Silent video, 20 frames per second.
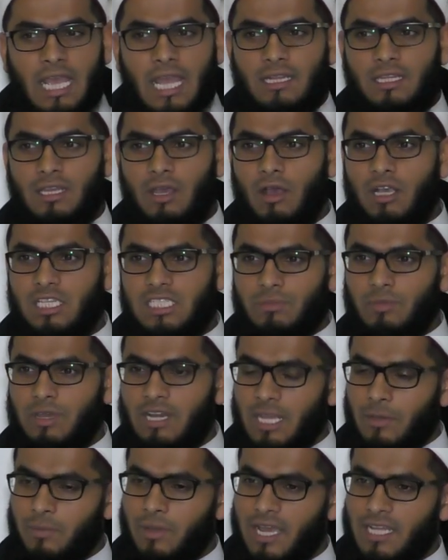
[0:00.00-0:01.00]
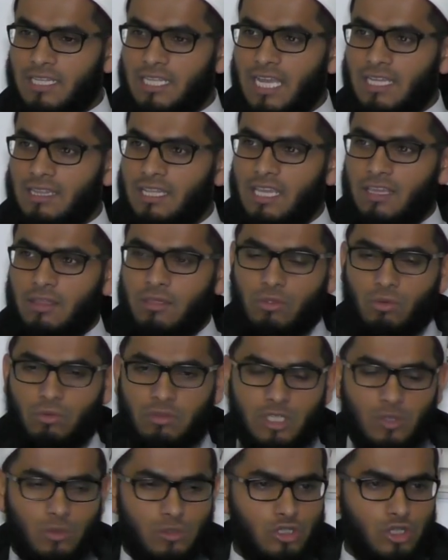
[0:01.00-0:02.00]
and they asked him about ibadah, and they
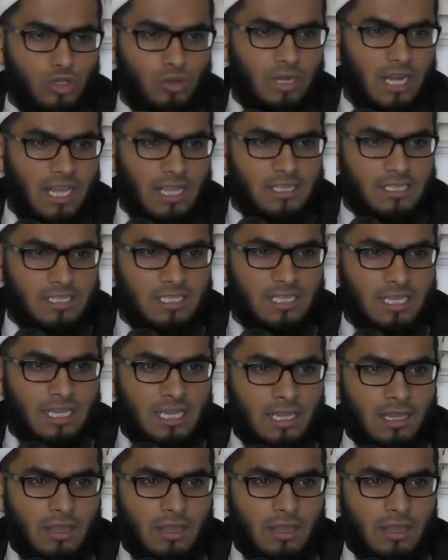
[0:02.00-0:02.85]
thought this was too less.